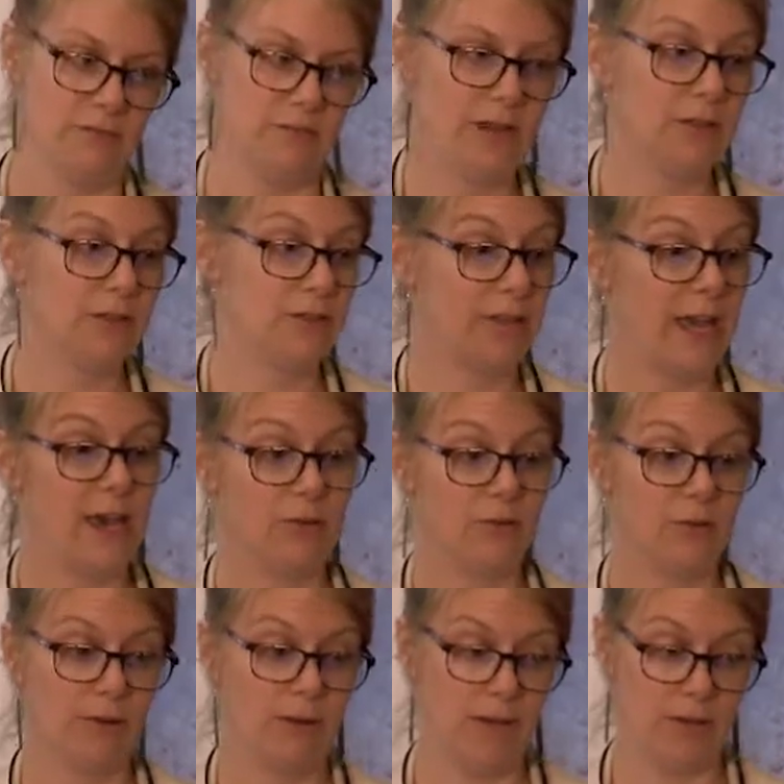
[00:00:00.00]
and values
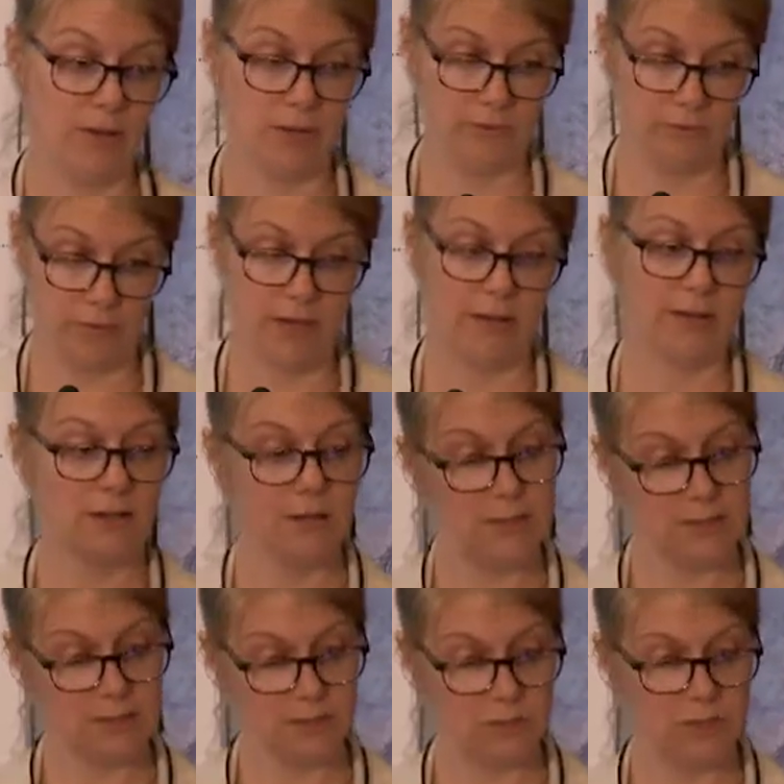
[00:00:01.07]
category, you've got
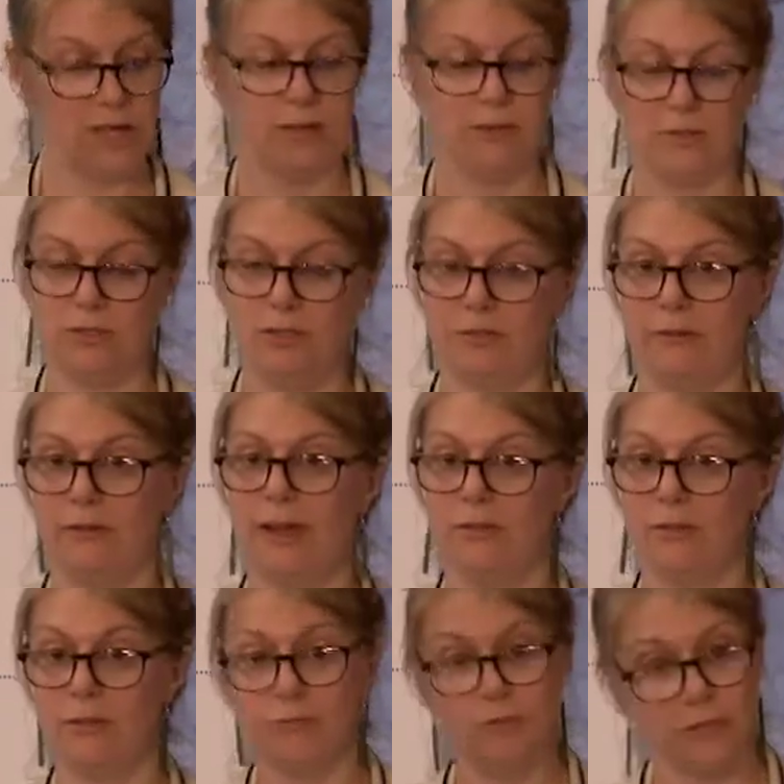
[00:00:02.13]
some challenges around
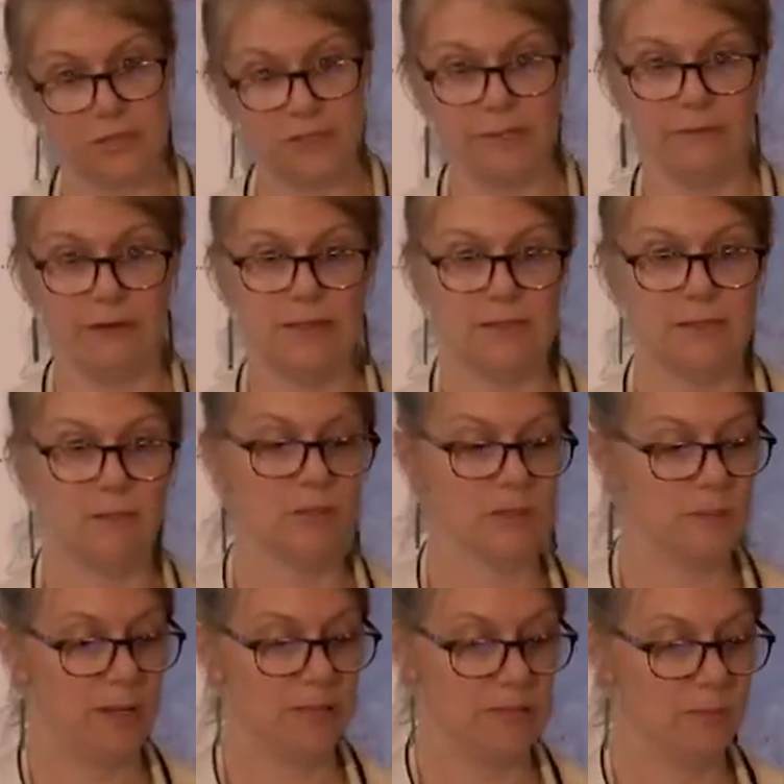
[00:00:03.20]
conflicting rights and
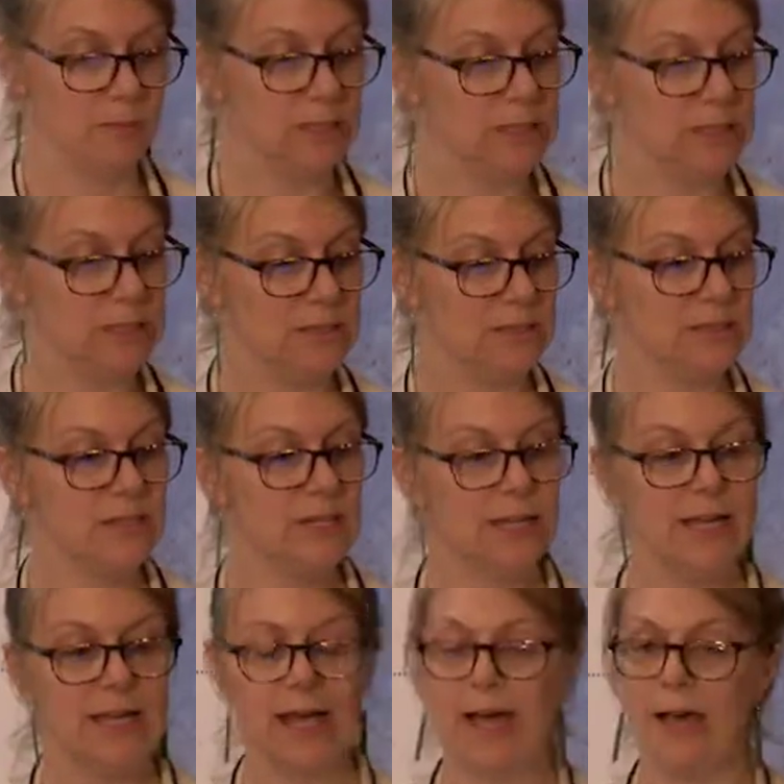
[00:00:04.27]
responsibilities,
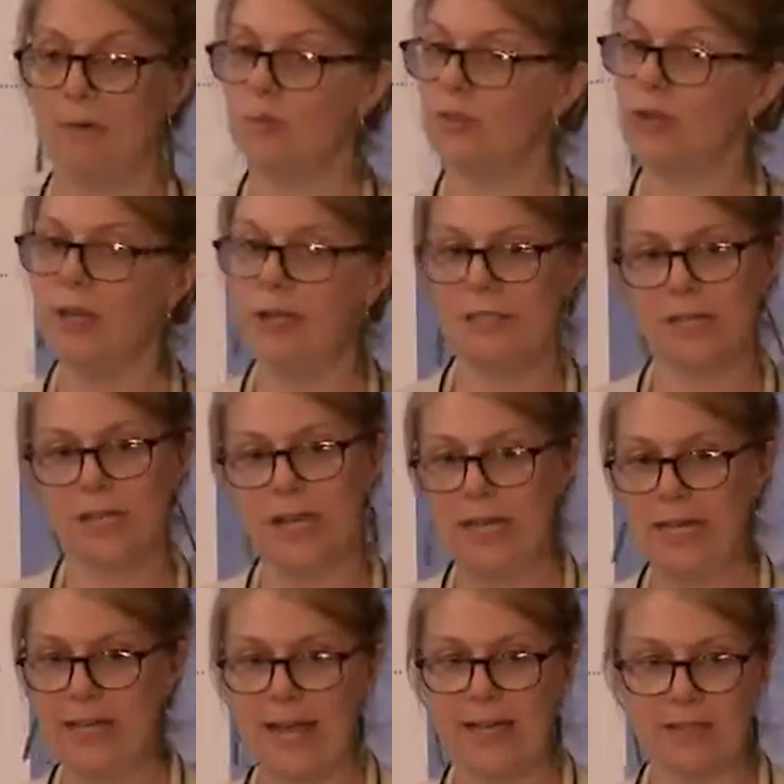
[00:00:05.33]
trying to
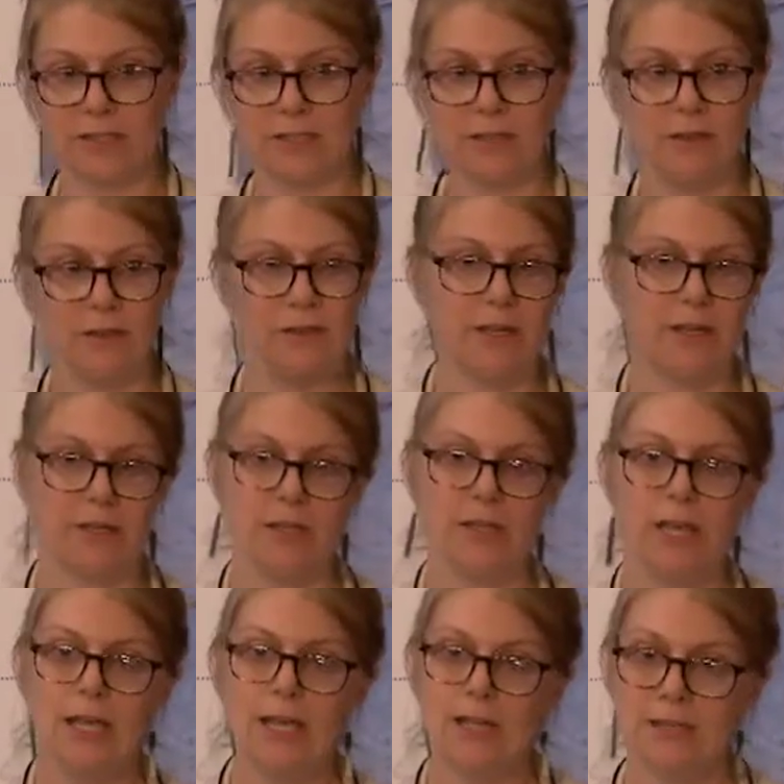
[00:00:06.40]
connect the
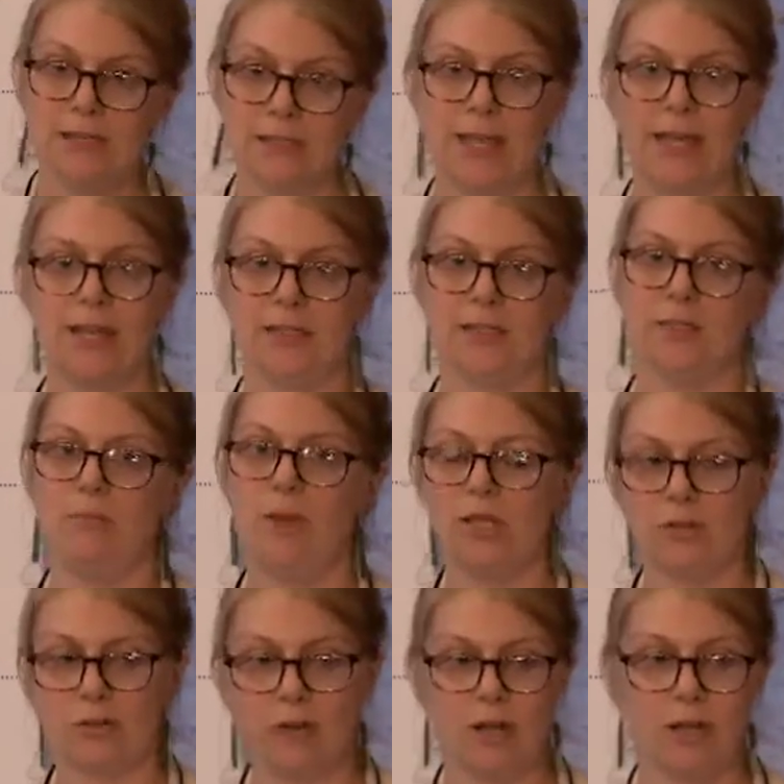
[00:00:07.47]
science and
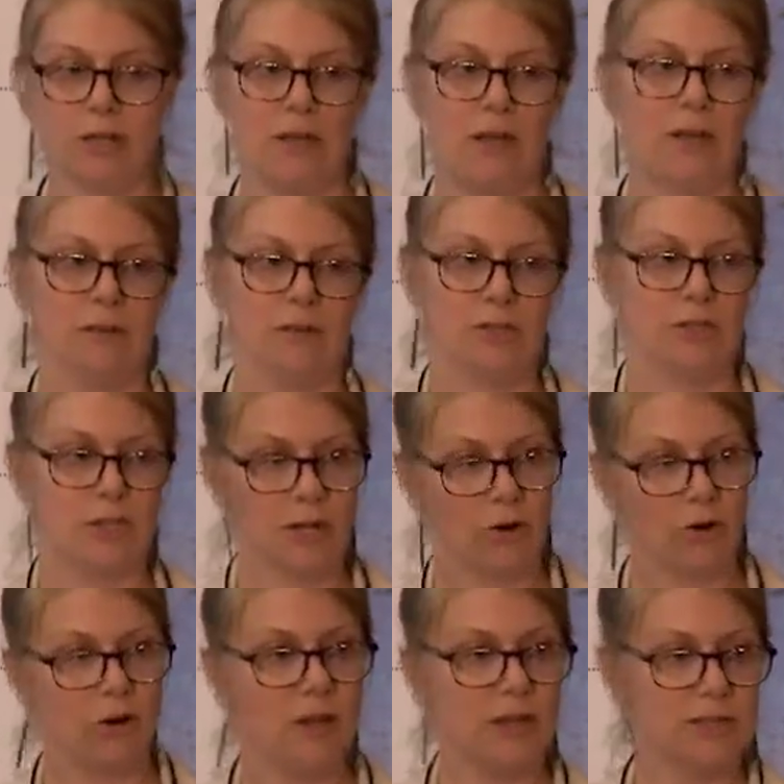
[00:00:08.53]
Maturanga knowledge
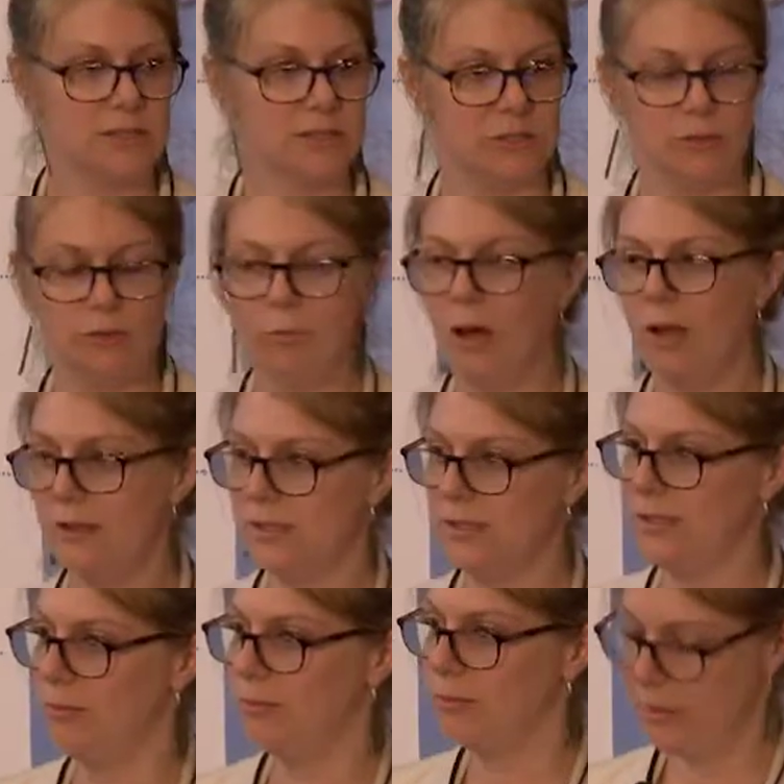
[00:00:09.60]
across to
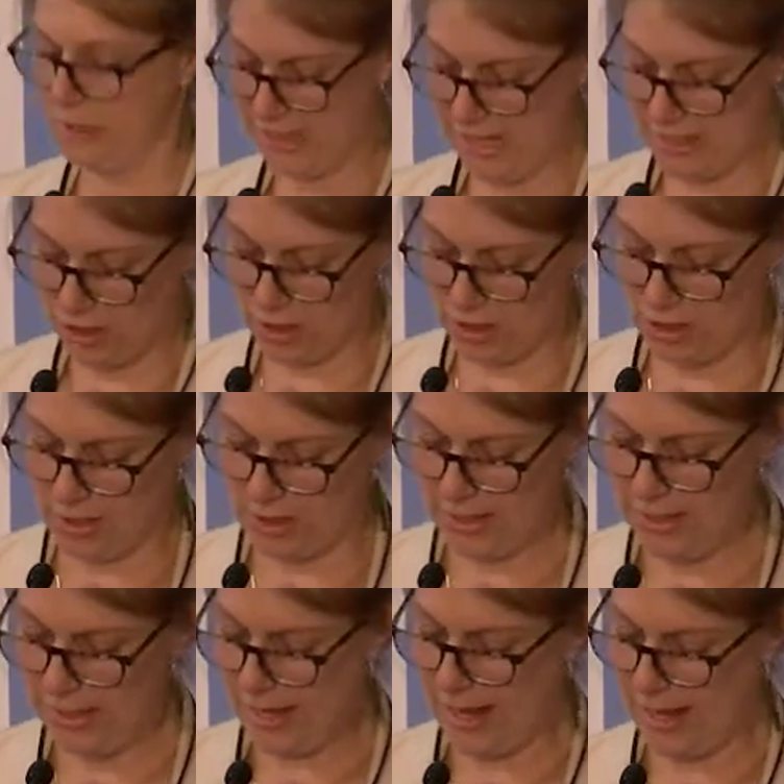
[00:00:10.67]
policy implementation,
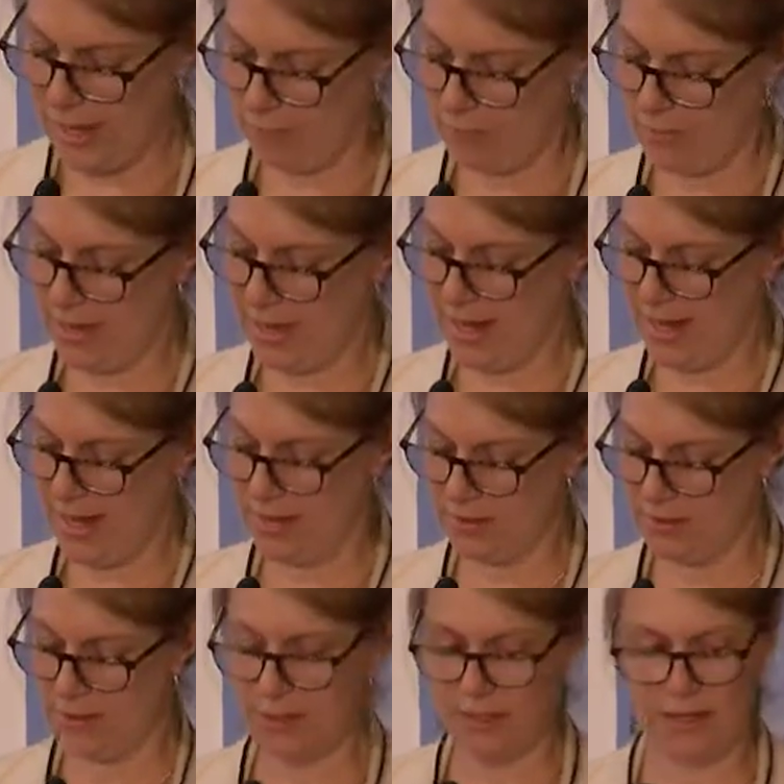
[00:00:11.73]

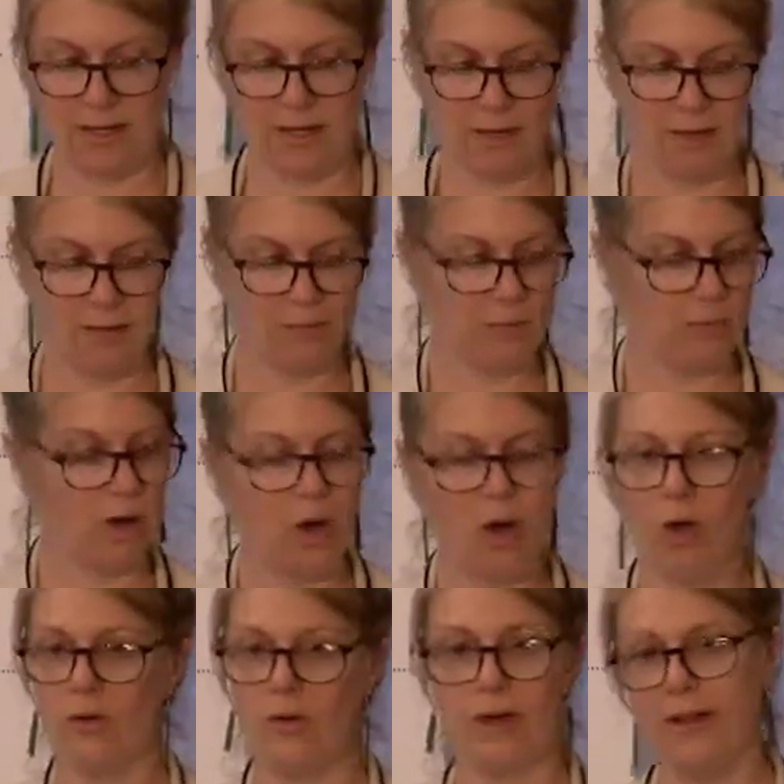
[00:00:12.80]
and
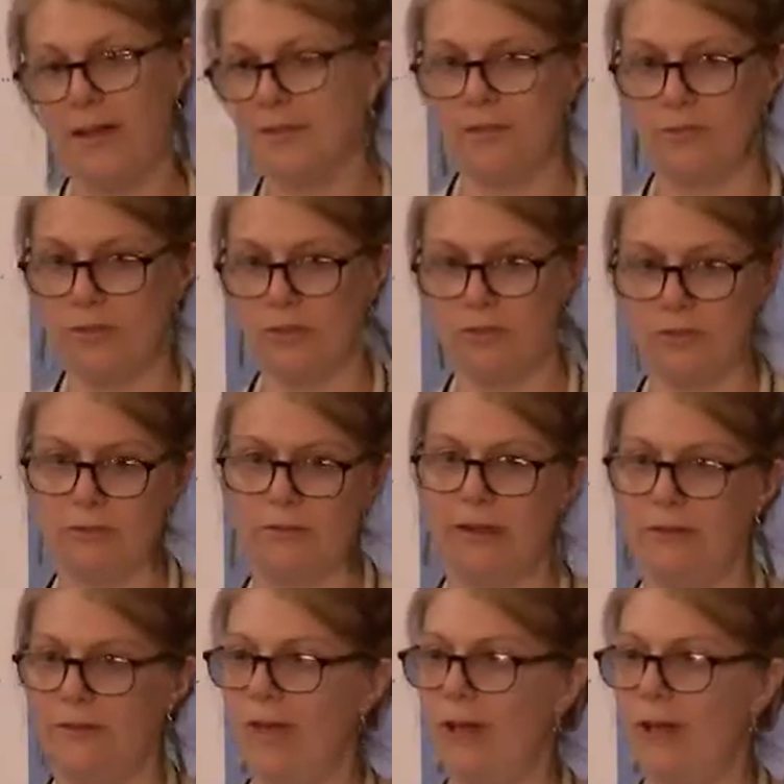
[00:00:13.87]
all kinds of issues around